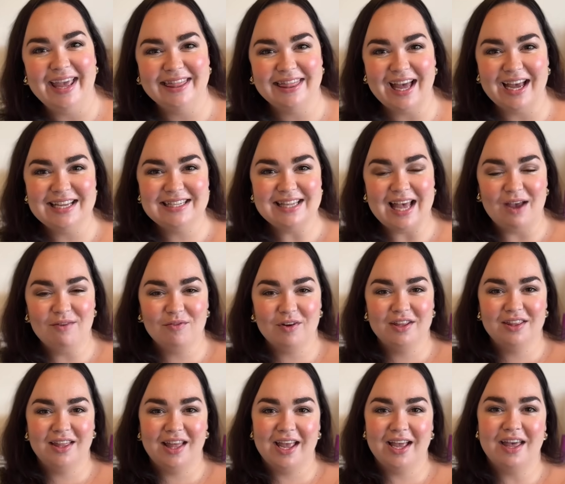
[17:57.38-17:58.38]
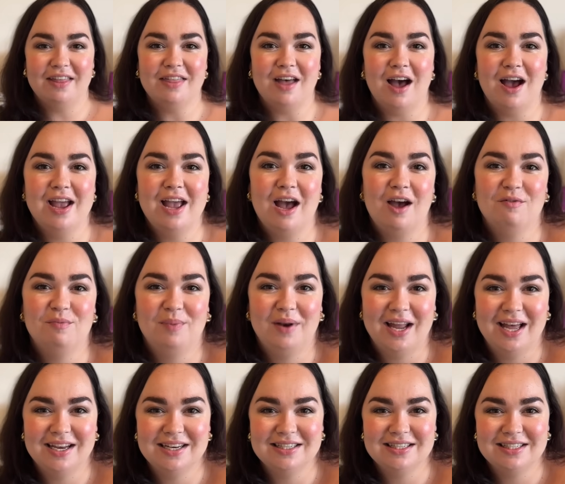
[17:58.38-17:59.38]
that is everything that I have
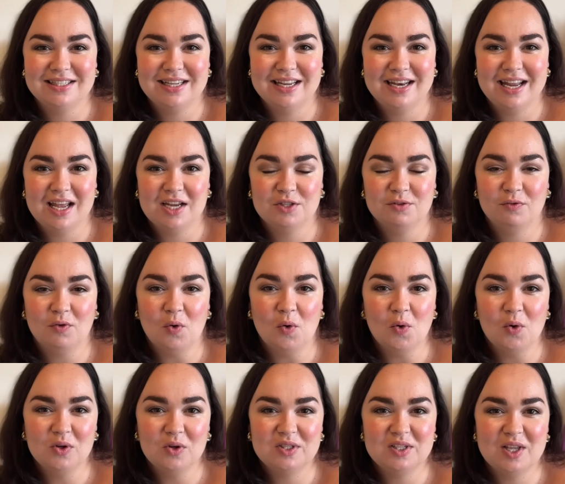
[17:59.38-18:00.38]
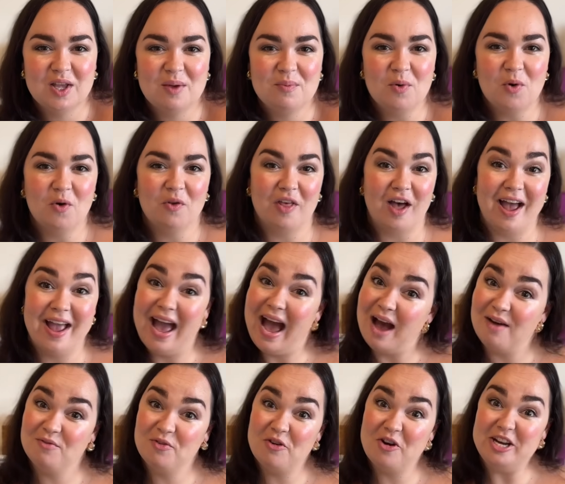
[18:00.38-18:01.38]
planned to knit for autumn, or that I
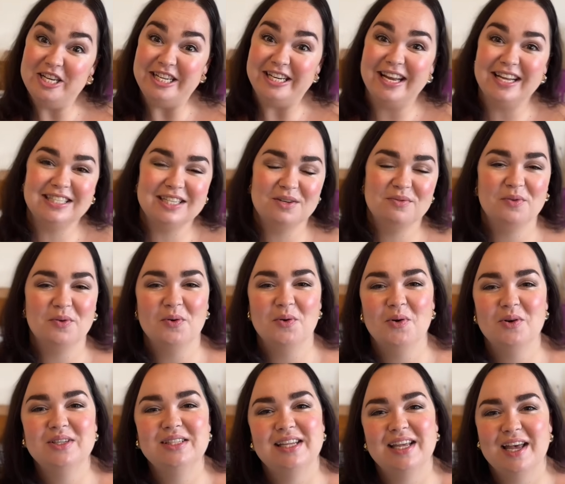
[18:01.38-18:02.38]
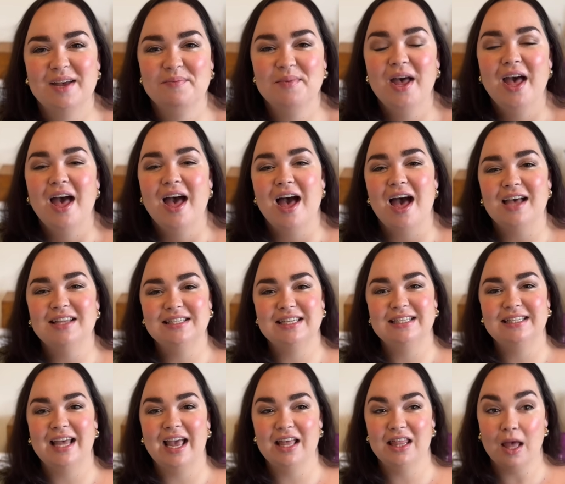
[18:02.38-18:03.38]
have already knitted for autumn. As I
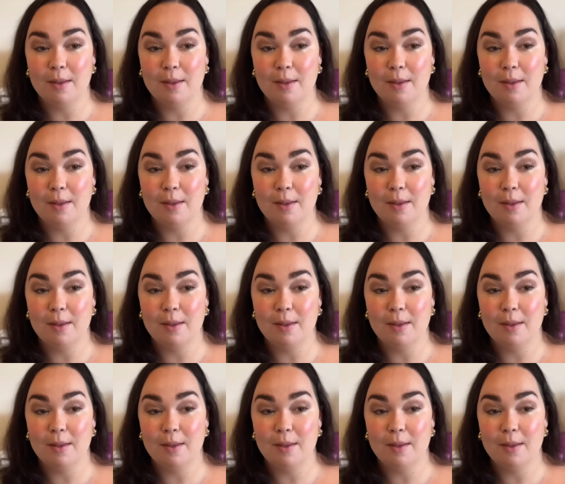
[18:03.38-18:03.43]
say, there